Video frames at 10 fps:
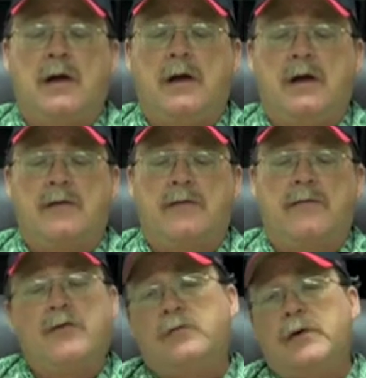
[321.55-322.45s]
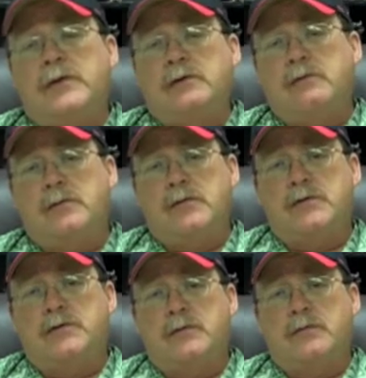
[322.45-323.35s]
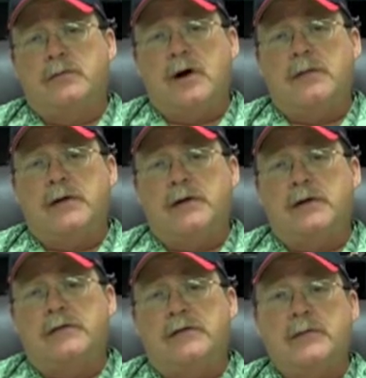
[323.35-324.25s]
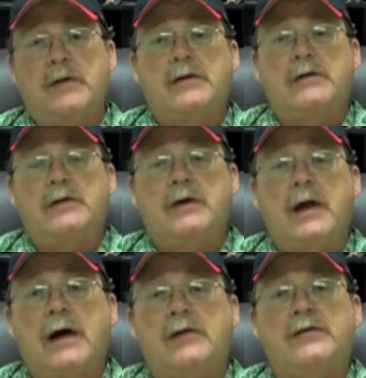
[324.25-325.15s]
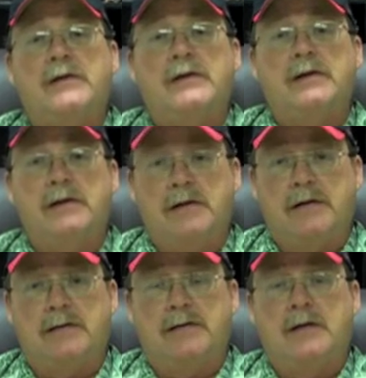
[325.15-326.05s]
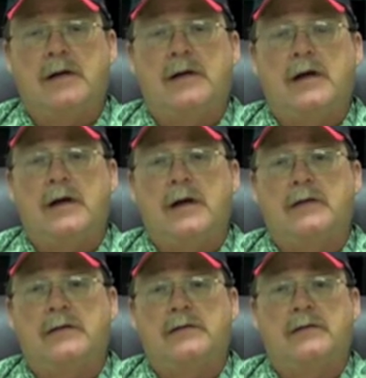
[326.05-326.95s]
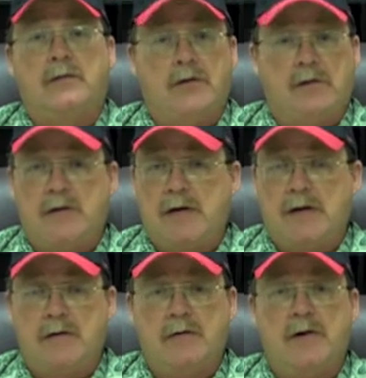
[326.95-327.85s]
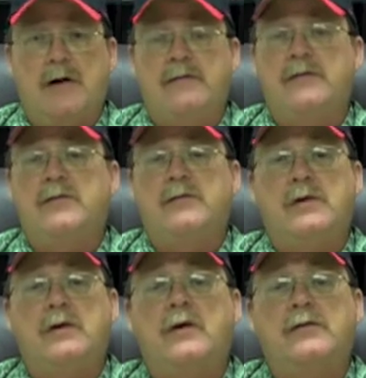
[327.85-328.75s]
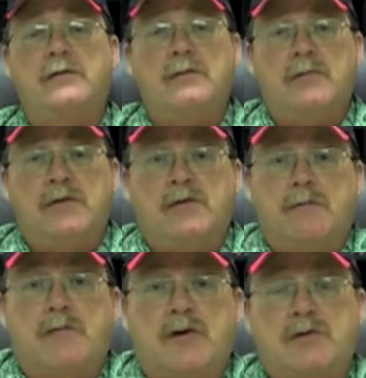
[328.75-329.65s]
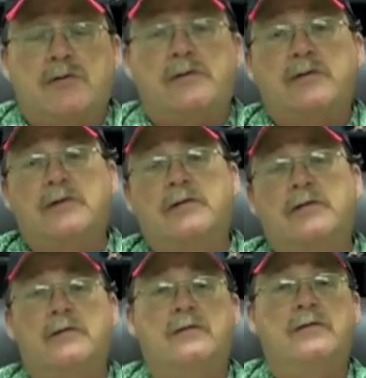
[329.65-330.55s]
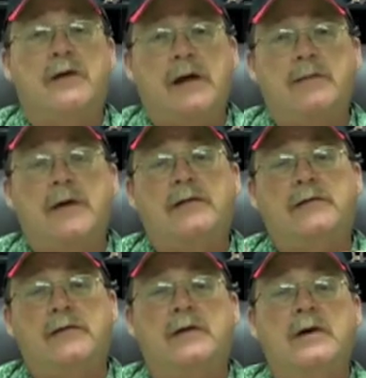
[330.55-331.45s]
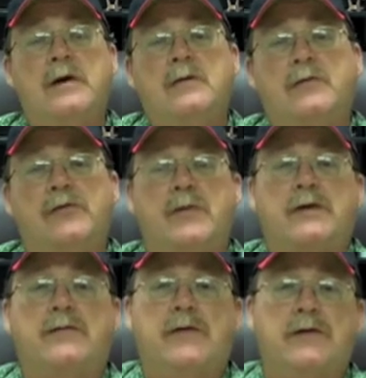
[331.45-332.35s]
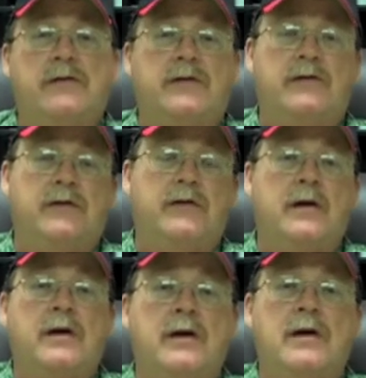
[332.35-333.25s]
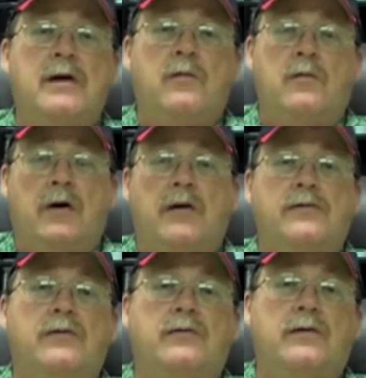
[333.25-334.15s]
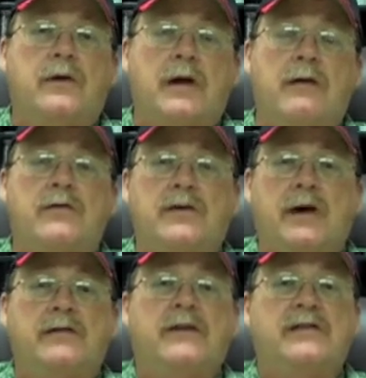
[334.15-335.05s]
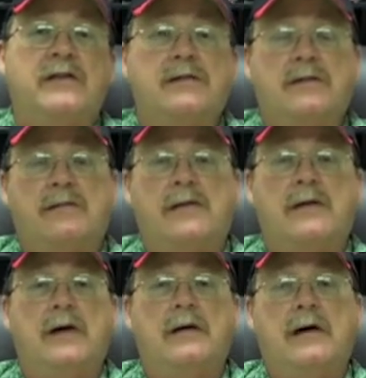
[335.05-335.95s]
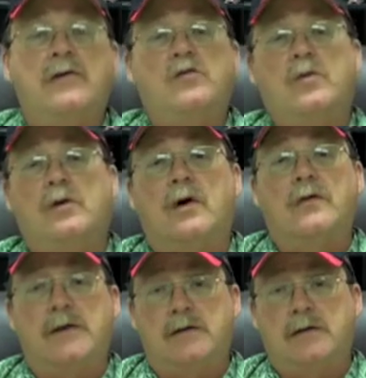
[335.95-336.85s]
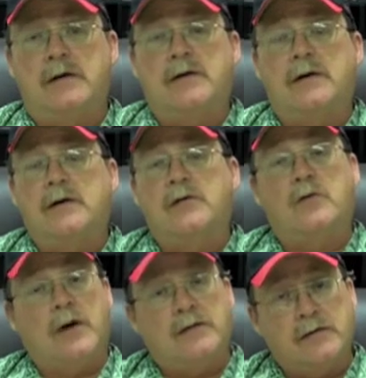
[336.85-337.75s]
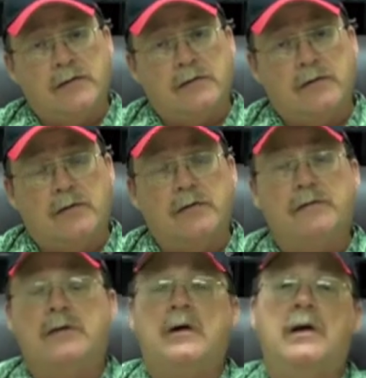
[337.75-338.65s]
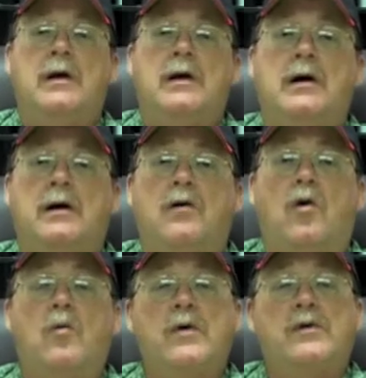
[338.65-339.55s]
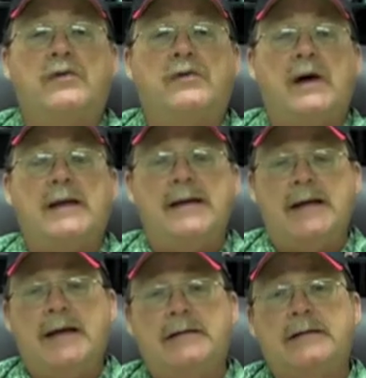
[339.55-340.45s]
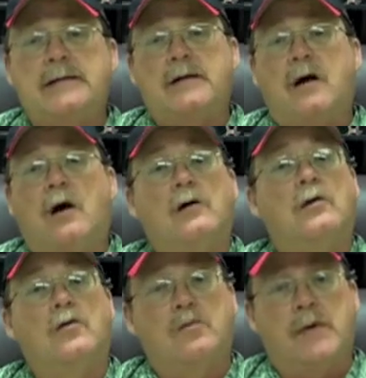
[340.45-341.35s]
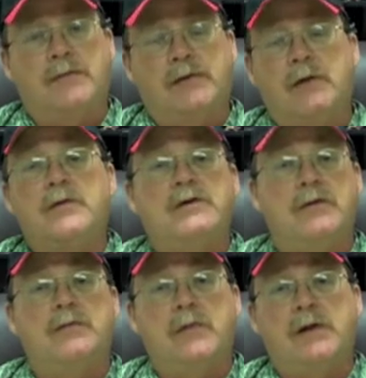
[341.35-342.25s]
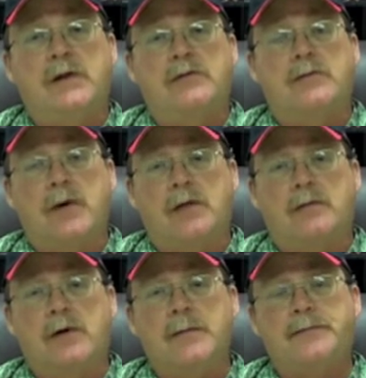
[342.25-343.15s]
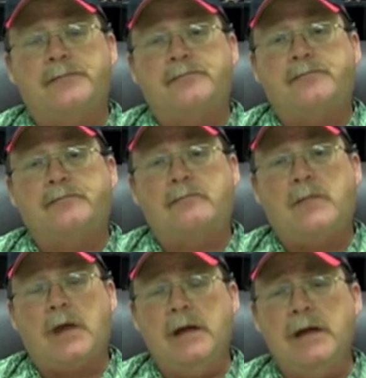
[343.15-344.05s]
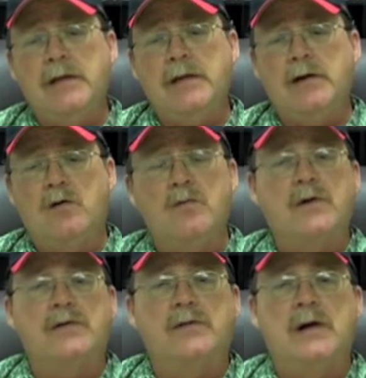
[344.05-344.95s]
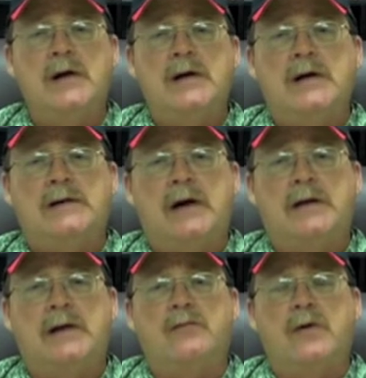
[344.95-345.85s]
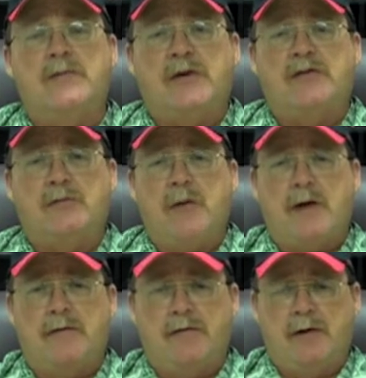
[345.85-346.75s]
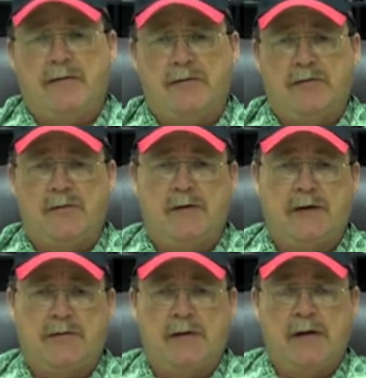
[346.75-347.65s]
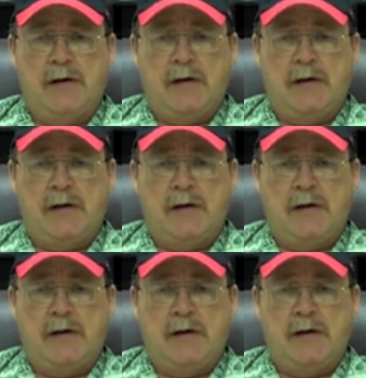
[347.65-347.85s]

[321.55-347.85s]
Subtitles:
And the first place that we put your property in is the military housing list. And we do that here in the office. We also input some pictures into their database so that prospective tenants can see that. We also advertise extensively elsewhere on the internet. Craigslist, of course, homerentals.net, our own website, which gets many hits, by the way. And the homerentals.net website spiders off into many other